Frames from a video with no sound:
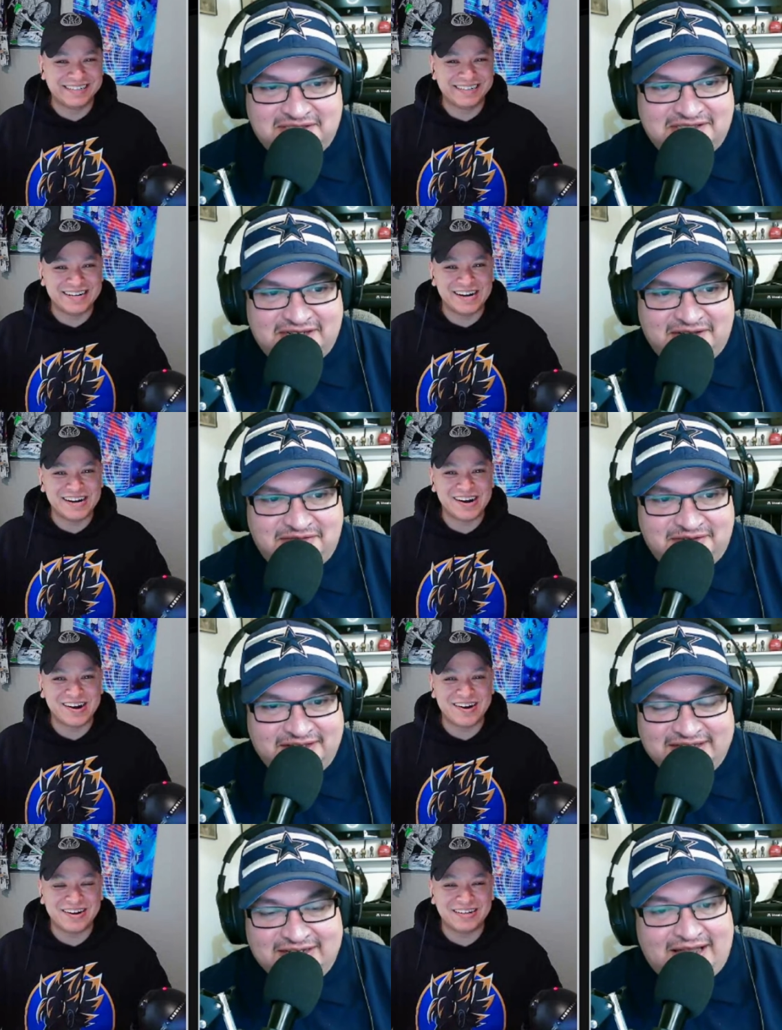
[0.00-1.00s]
Speaker 1: to Jeff.
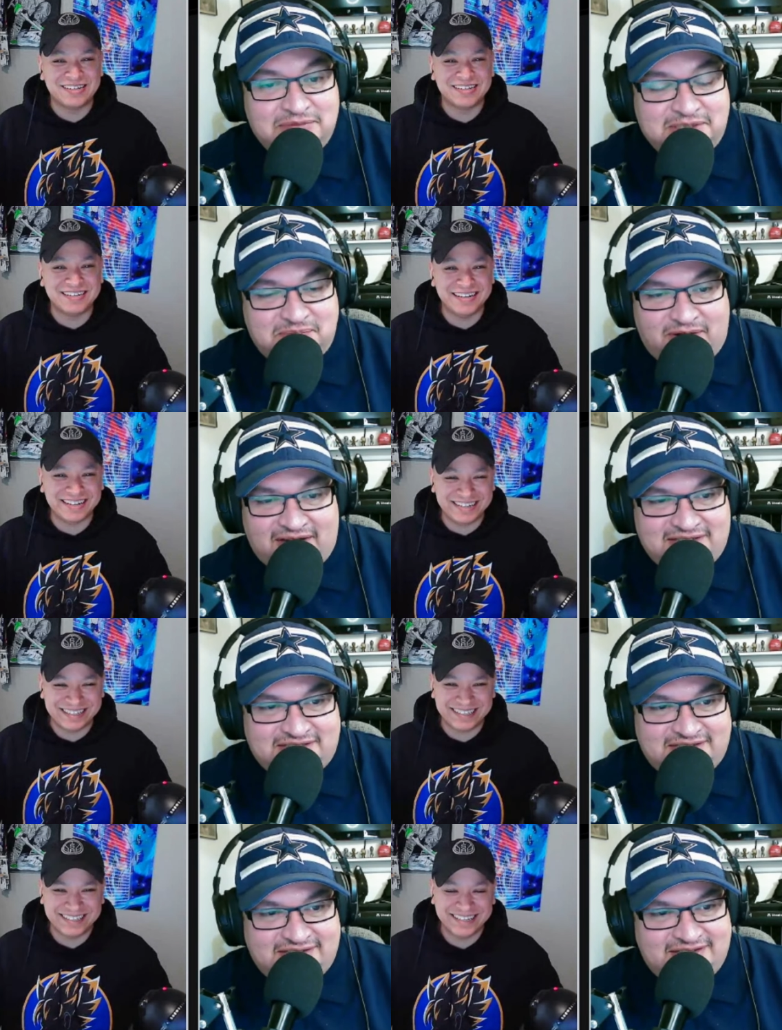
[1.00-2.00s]
I'm
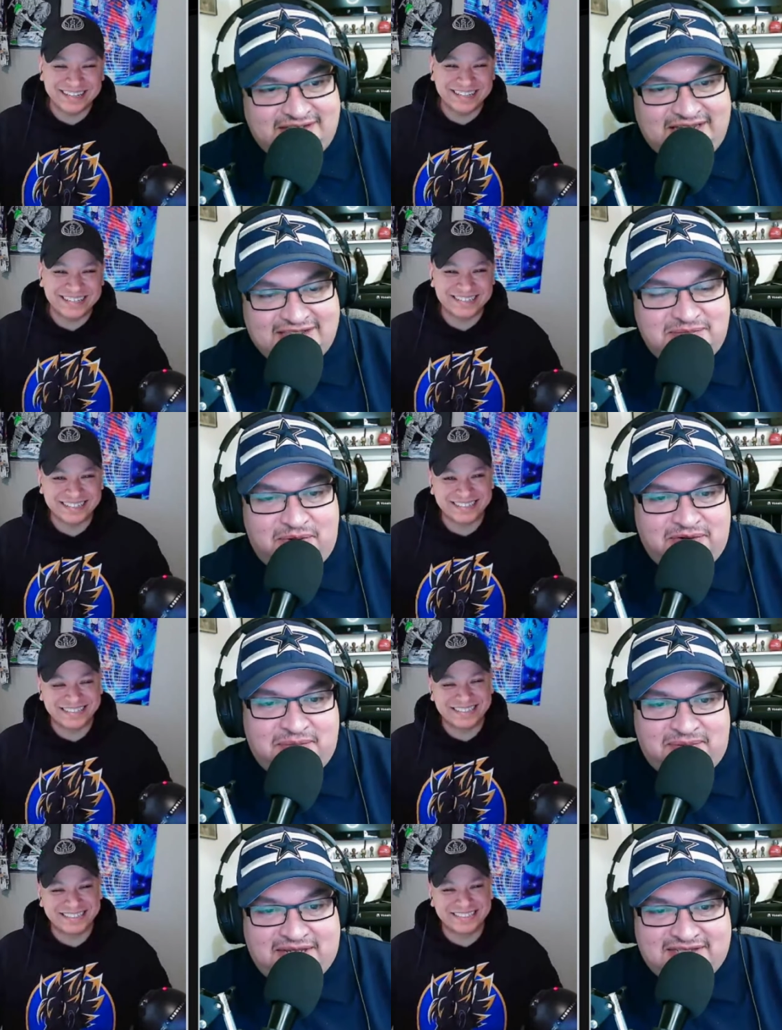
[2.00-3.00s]
surprised he hasn't burned
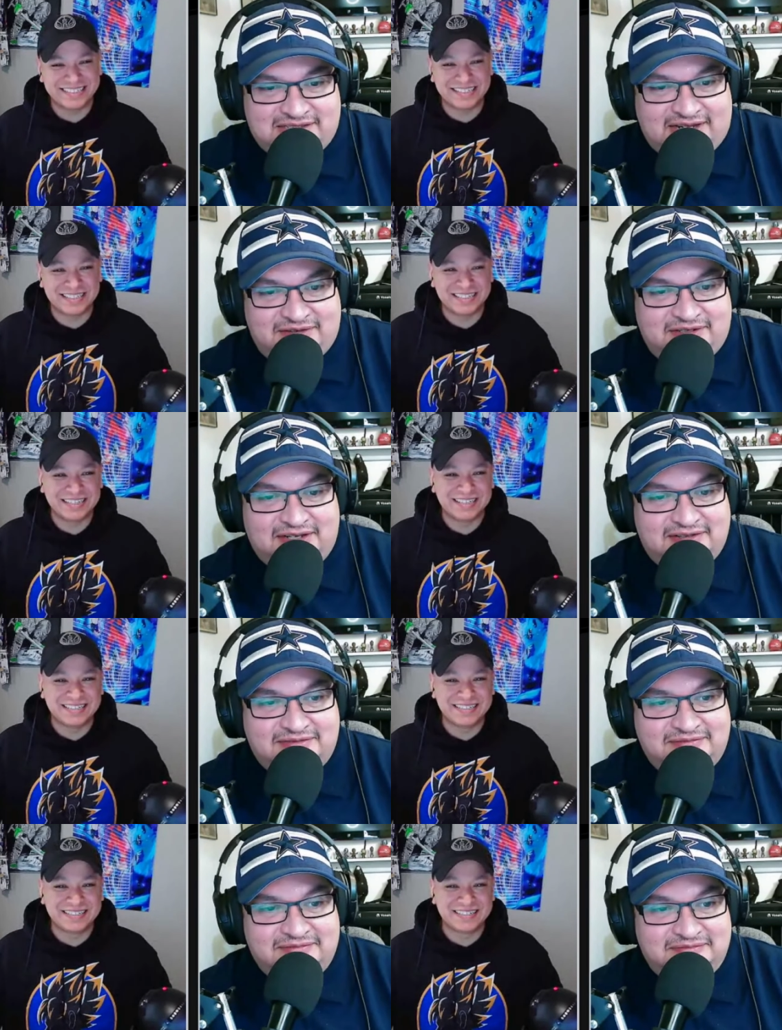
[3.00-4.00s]
the place down yet.
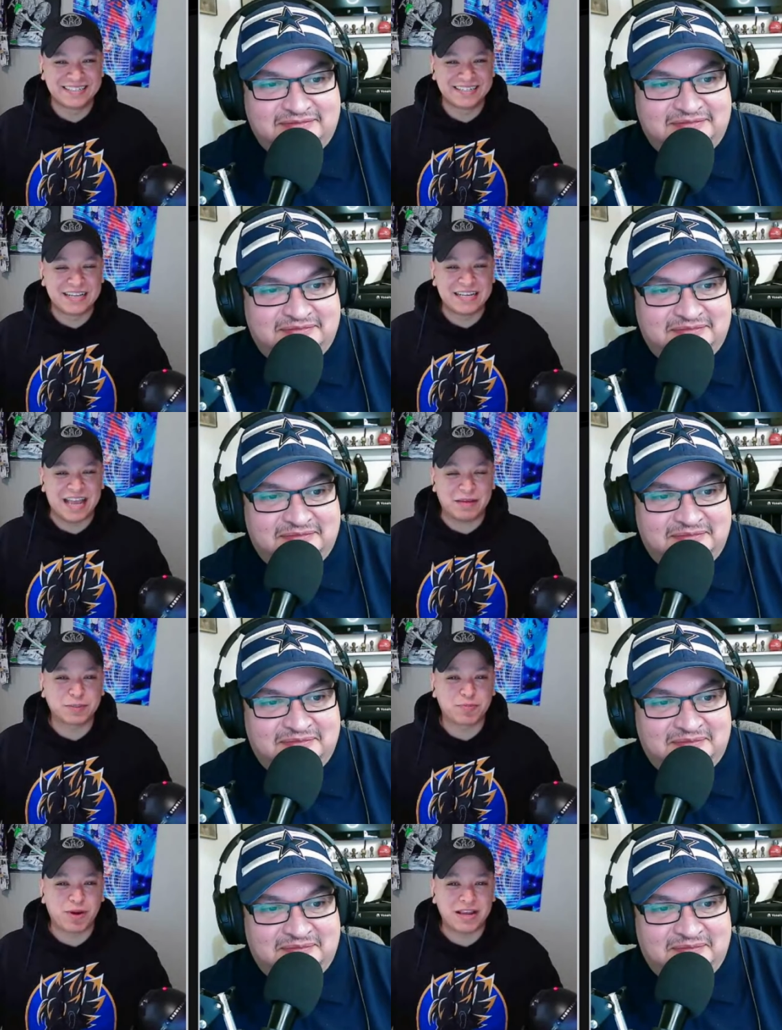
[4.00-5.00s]

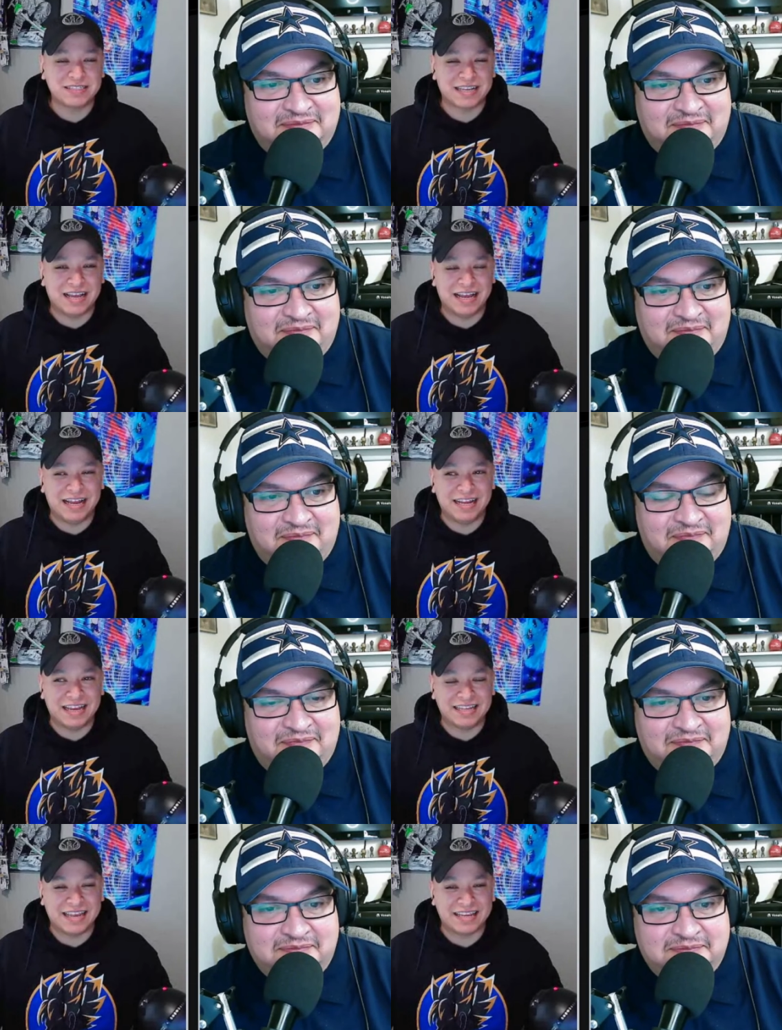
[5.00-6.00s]
Speaker 2: Yeah, I'm surprised.
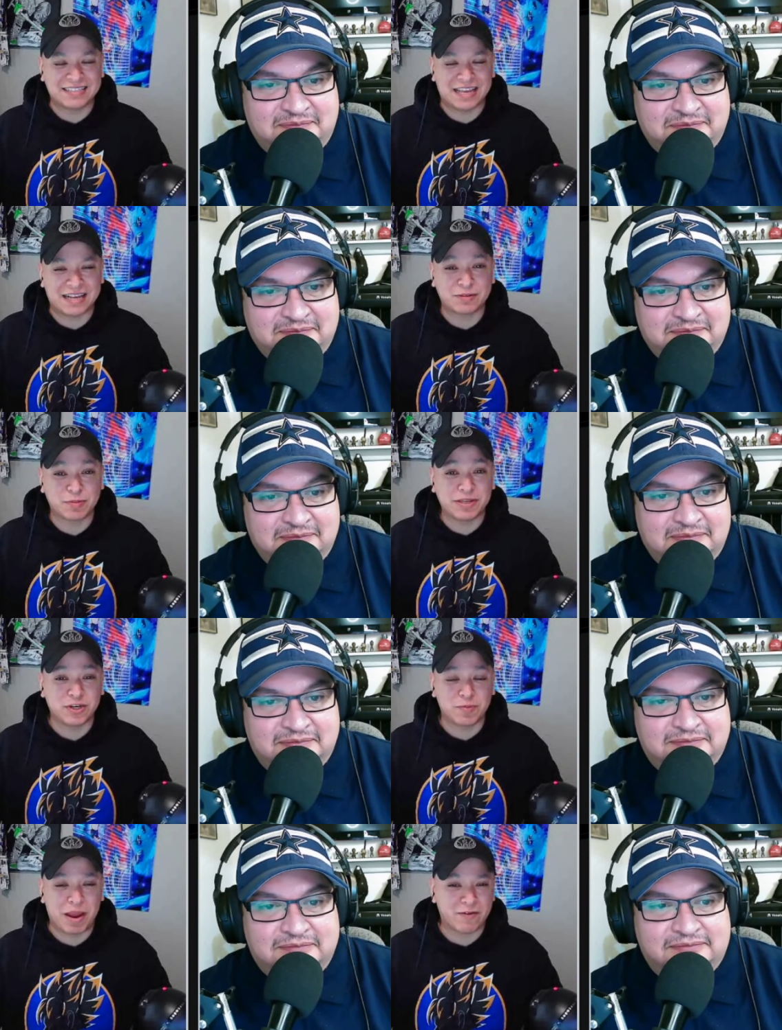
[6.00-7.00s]
Uh, uh, yeah, exactly. I'm
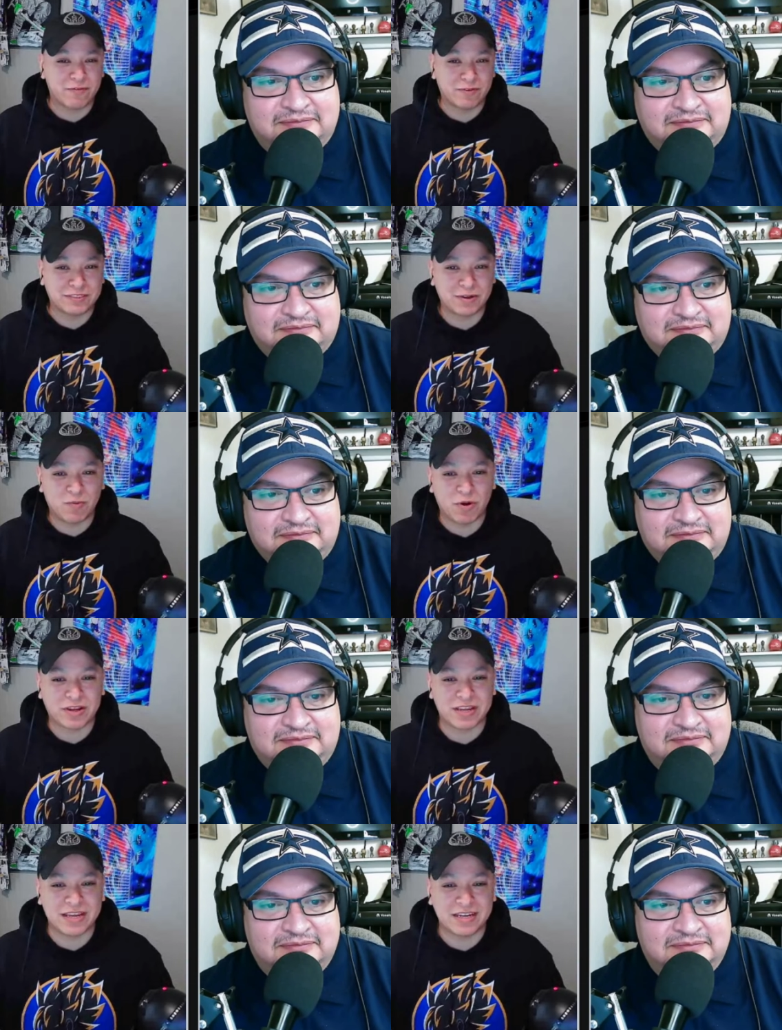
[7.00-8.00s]
surprised your microphone is still
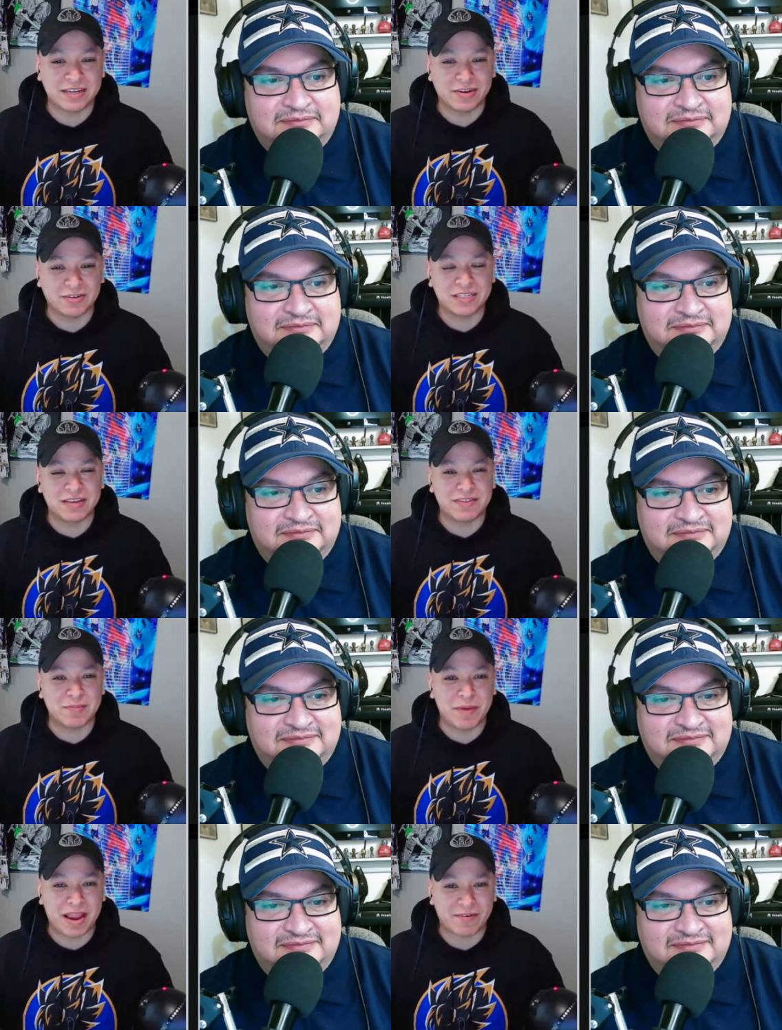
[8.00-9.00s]
working. Your
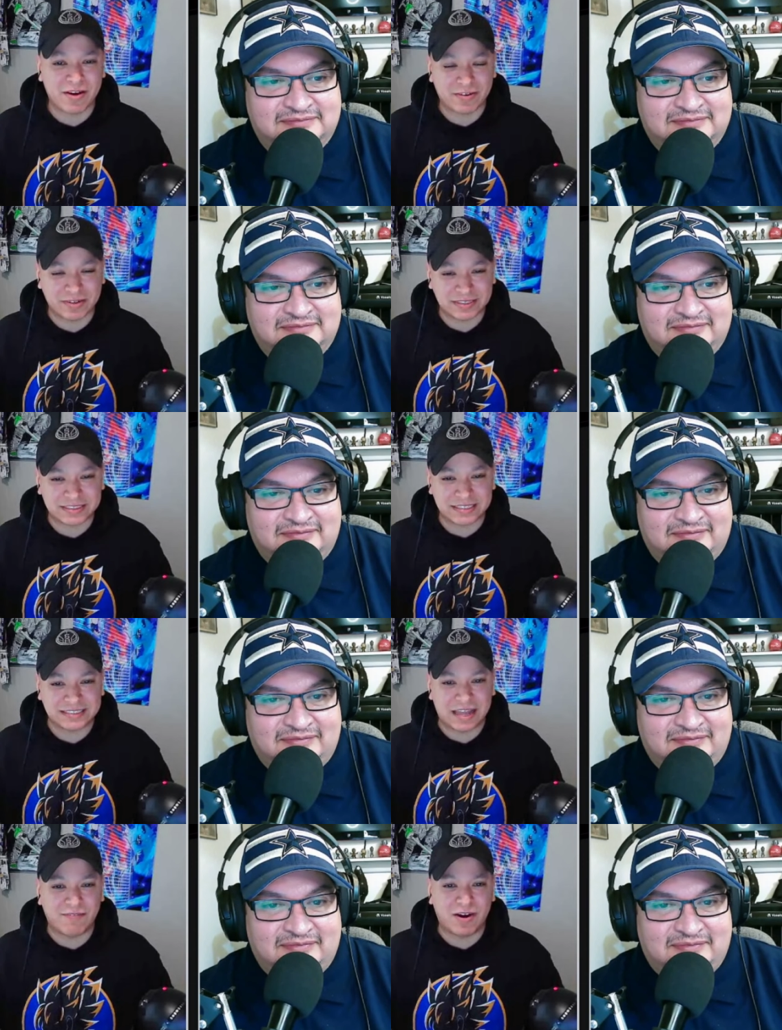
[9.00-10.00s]
TV in the background
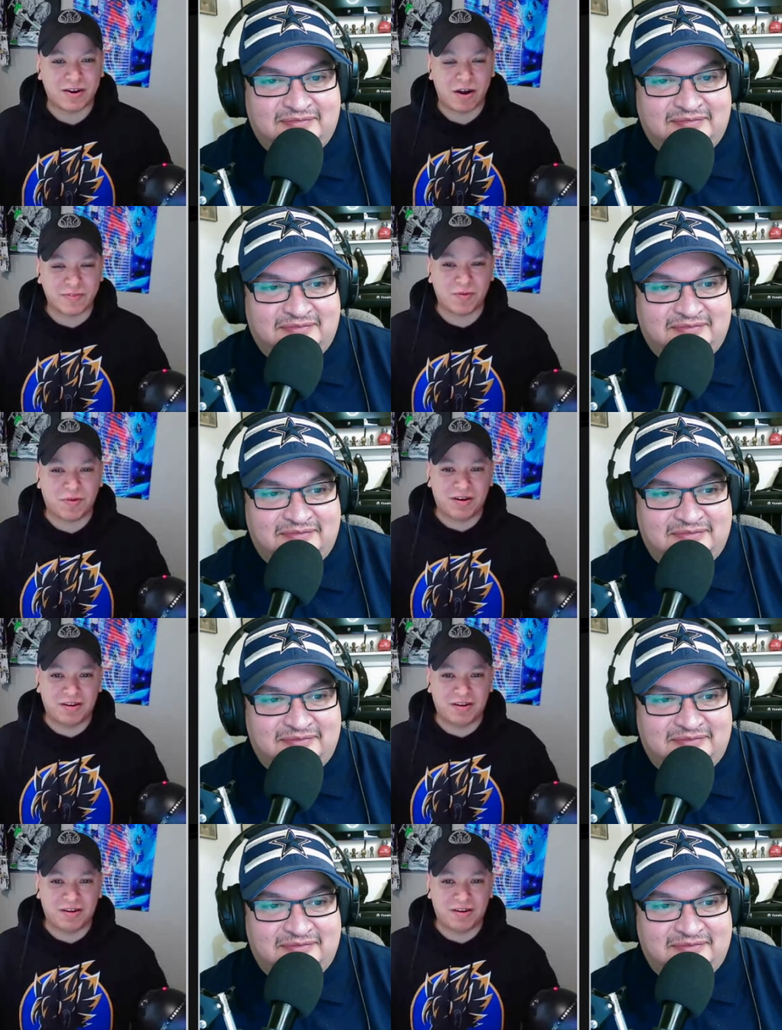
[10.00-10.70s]
is is not falling off the